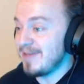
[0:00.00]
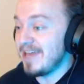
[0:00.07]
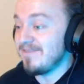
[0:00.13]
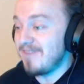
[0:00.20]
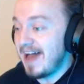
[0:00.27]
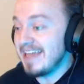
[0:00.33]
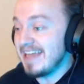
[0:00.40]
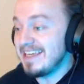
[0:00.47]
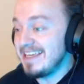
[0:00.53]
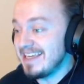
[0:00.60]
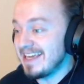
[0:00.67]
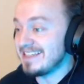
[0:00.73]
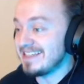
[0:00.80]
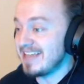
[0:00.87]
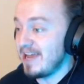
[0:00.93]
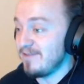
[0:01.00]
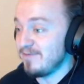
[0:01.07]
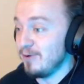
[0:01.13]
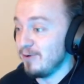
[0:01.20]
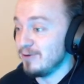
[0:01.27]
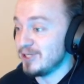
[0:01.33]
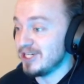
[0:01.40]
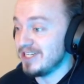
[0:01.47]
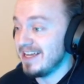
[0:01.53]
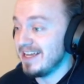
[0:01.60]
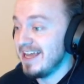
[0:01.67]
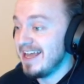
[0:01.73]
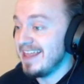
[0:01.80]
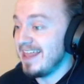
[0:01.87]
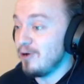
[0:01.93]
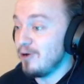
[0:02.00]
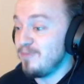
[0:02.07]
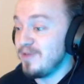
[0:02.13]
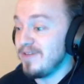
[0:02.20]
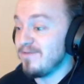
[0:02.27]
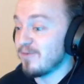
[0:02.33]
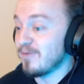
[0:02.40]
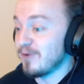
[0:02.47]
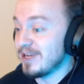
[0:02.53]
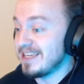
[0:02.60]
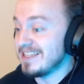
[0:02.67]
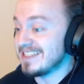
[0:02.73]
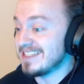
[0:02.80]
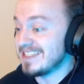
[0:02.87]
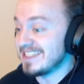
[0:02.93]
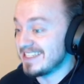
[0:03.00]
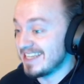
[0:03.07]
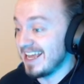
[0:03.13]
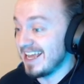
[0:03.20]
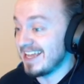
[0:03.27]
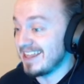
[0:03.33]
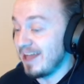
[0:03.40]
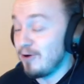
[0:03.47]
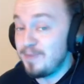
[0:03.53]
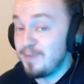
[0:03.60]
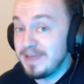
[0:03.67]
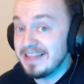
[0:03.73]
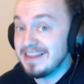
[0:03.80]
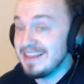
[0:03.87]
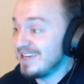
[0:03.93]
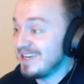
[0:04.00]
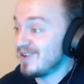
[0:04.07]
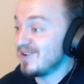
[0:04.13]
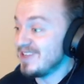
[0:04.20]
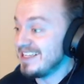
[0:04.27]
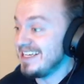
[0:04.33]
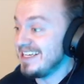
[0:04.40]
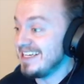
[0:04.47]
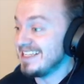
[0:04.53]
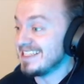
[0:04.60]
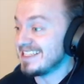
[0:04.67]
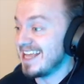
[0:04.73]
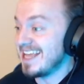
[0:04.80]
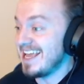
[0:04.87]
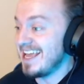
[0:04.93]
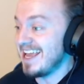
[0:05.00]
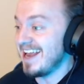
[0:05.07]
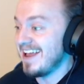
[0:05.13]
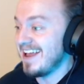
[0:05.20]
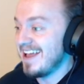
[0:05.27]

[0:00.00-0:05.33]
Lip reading: If I can get a Typhlosion, that would be freaking sick. That would be literally insane.